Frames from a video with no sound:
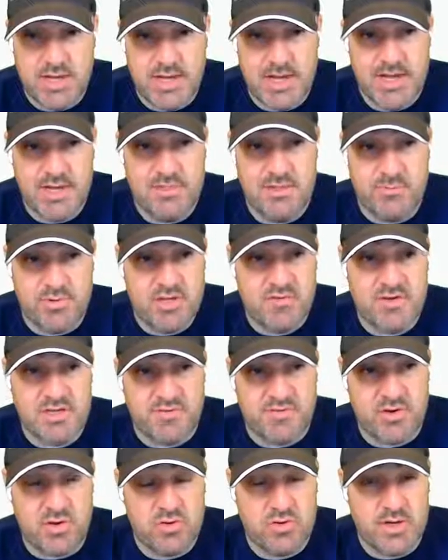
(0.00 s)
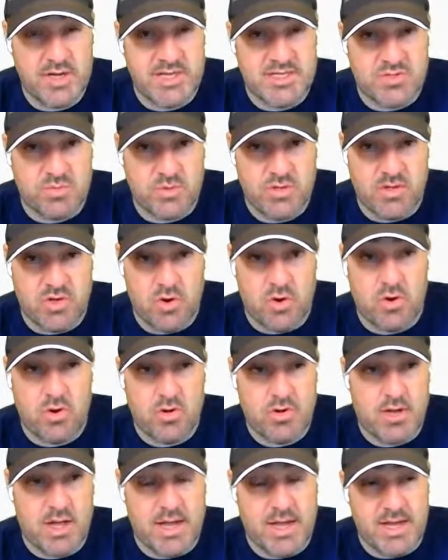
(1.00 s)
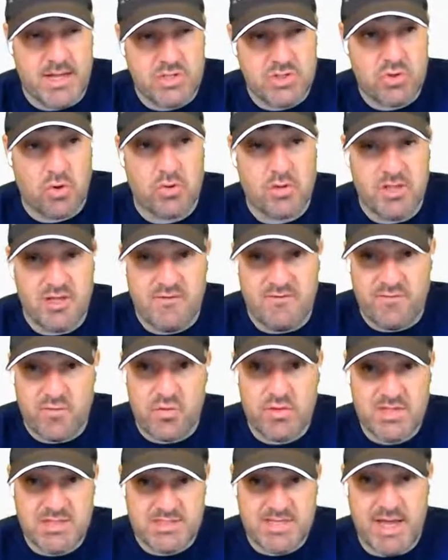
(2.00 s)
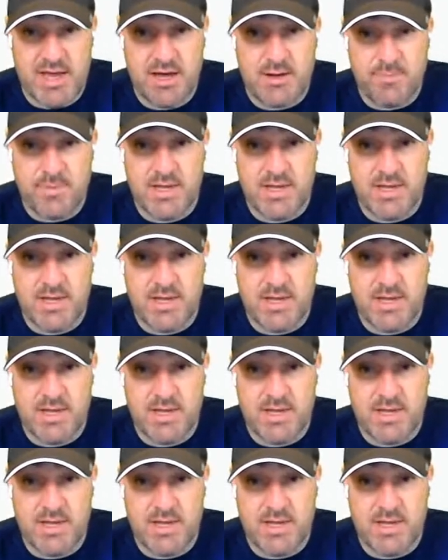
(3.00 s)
in the previous video is we got Chocolatey fully set up